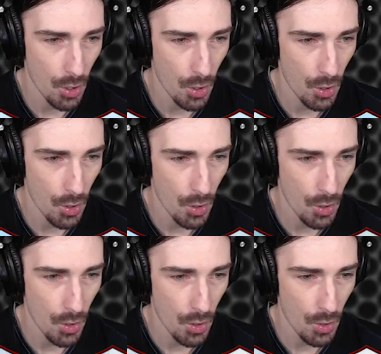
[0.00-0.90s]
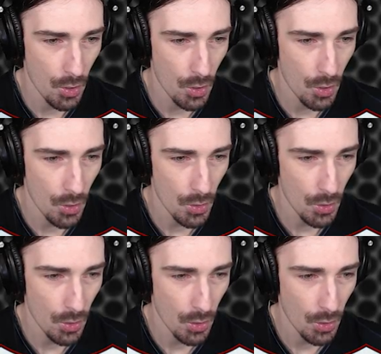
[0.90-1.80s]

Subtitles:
Nothing is said.